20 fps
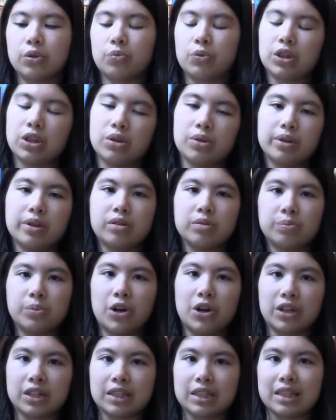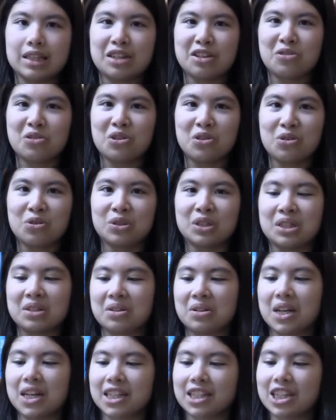with a little box that you use to
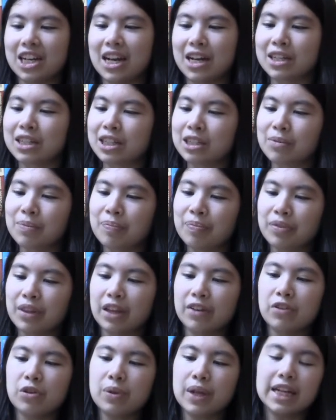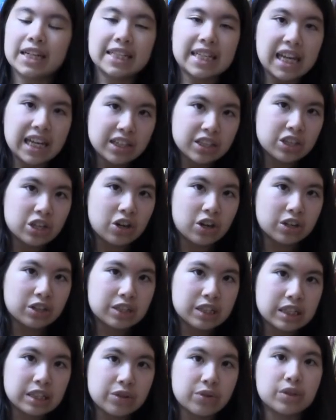collect change. If you like TED
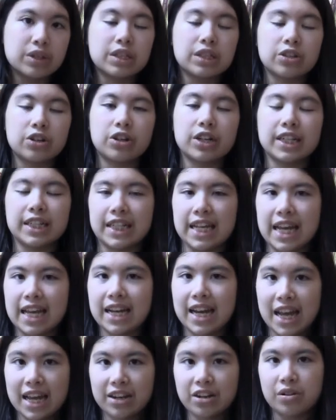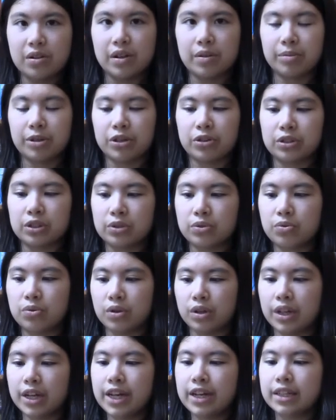Talks, you could start a TED Ed Club at your
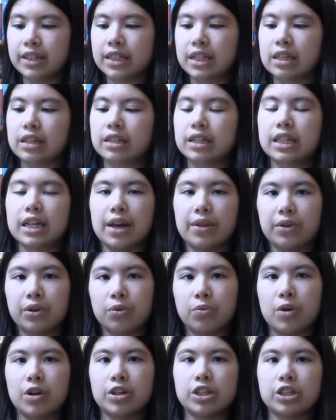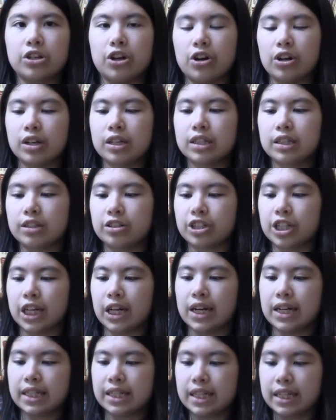school to get together, watch talks, and
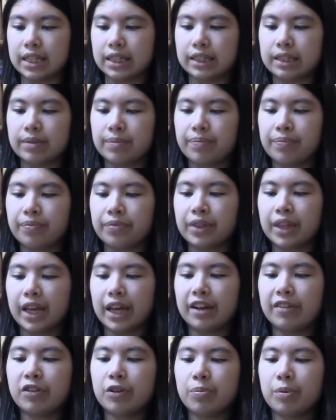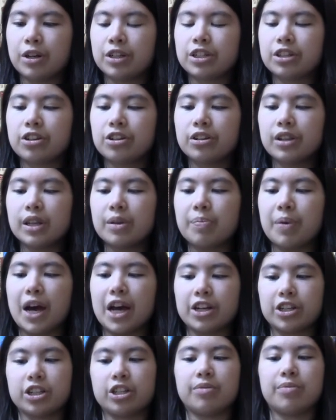share ideas. And if you're particularly
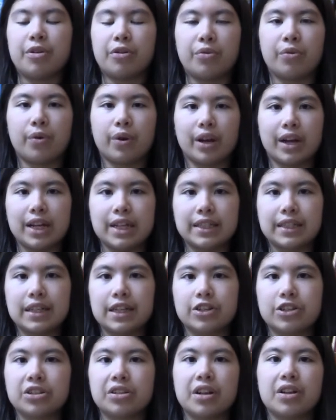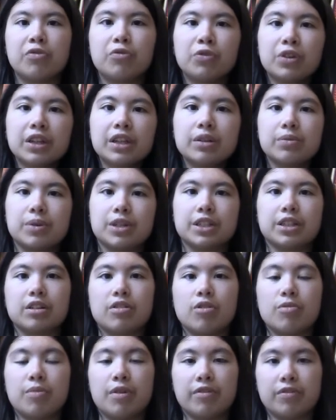passionate about an organization and really want to
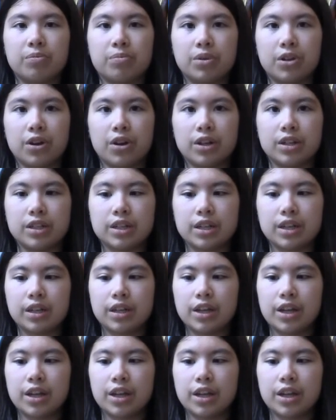go above and beyond,